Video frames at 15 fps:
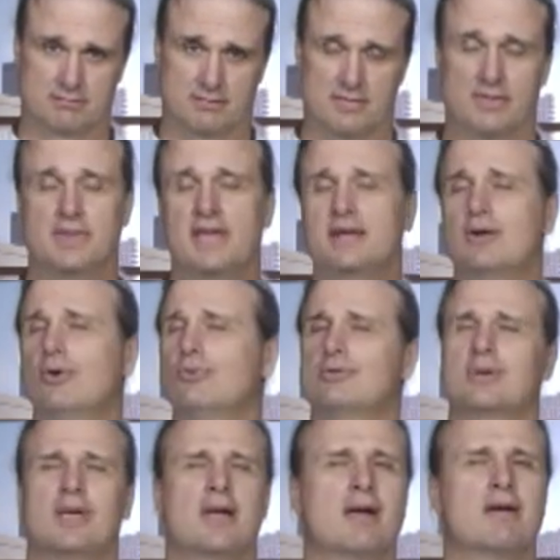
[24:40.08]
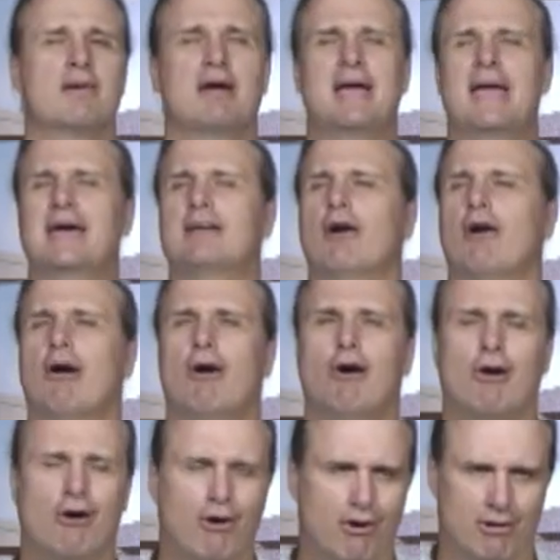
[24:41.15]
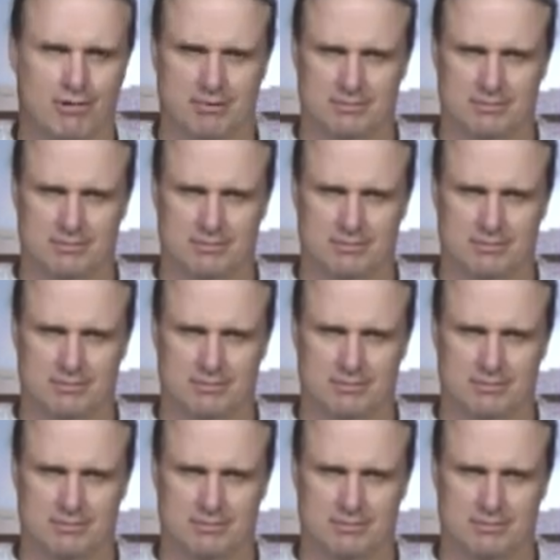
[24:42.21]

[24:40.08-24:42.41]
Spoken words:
They don't care at all